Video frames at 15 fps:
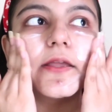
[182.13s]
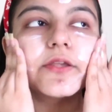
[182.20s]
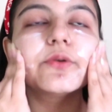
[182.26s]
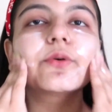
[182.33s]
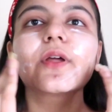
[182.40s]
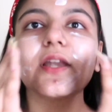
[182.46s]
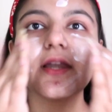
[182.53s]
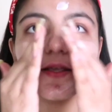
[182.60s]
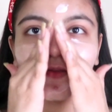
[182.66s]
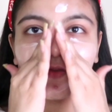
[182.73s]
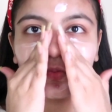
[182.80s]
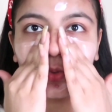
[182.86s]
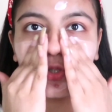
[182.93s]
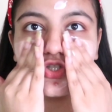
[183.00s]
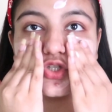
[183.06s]
You can like
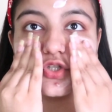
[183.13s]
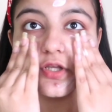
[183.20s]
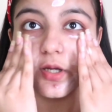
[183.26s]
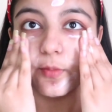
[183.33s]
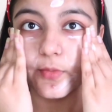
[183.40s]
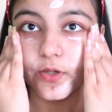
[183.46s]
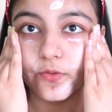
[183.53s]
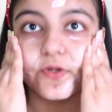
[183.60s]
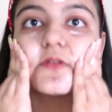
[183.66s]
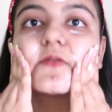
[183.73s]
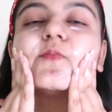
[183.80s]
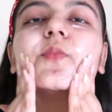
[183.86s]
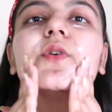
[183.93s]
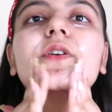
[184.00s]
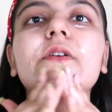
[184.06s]
switch the amount as
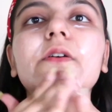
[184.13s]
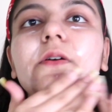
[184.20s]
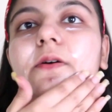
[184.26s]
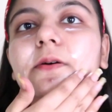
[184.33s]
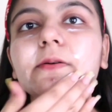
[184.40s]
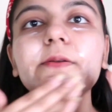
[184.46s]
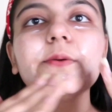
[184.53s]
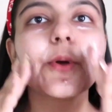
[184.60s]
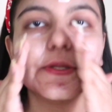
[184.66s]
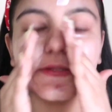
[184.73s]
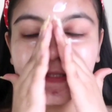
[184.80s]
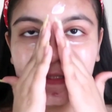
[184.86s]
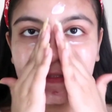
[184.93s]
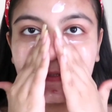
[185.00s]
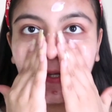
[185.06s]
per your
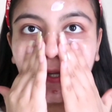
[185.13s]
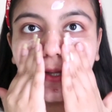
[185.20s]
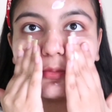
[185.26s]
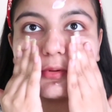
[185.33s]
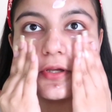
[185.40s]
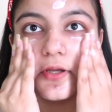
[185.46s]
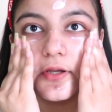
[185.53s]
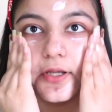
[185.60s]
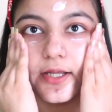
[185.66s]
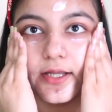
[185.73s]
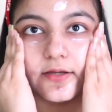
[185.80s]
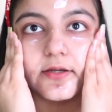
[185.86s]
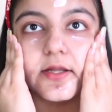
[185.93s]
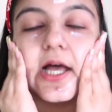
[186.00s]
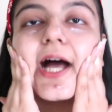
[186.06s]
skin type,
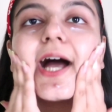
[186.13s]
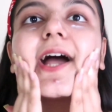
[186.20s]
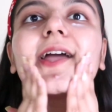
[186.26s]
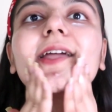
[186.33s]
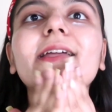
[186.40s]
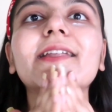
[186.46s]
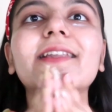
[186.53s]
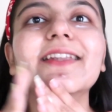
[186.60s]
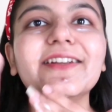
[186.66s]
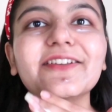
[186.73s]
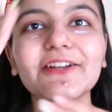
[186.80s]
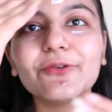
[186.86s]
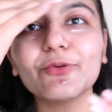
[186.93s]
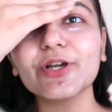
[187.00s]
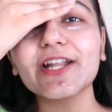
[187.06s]
and I
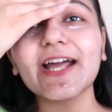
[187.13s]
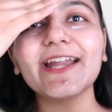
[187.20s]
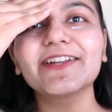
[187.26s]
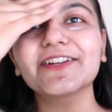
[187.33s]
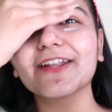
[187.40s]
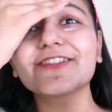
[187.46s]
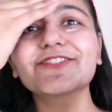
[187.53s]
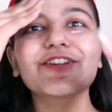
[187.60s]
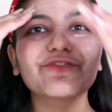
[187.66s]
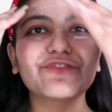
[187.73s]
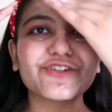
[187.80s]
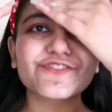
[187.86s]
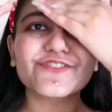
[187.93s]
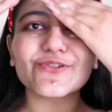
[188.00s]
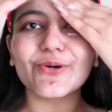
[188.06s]
literally want hydration
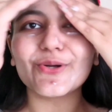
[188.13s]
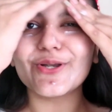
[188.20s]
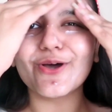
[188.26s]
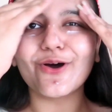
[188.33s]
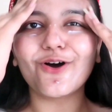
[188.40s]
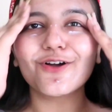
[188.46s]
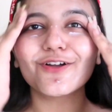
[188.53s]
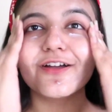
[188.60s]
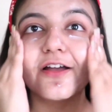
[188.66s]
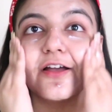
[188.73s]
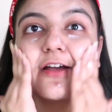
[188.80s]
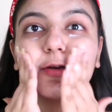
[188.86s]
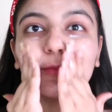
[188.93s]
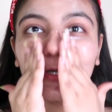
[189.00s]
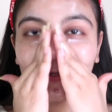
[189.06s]
for so long
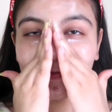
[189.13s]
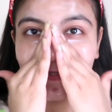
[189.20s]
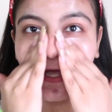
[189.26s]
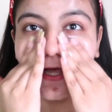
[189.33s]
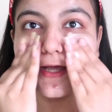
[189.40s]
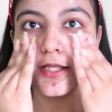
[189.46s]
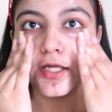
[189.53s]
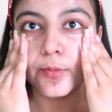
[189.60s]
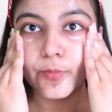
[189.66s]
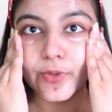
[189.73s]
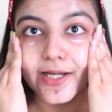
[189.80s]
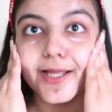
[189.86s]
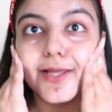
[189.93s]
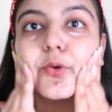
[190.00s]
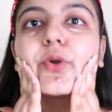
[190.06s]
because I
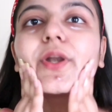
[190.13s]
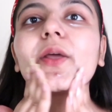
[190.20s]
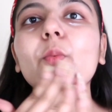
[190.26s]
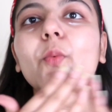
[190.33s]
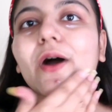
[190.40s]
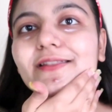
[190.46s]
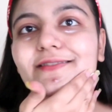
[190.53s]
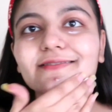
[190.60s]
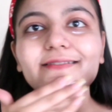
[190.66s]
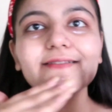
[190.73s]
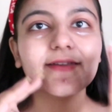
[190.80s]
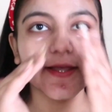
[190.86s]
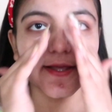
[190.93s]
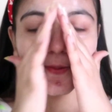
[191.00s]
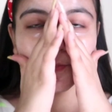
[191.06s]
apply only once a
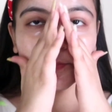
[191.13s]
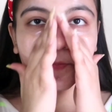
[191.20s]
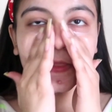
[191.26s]
day.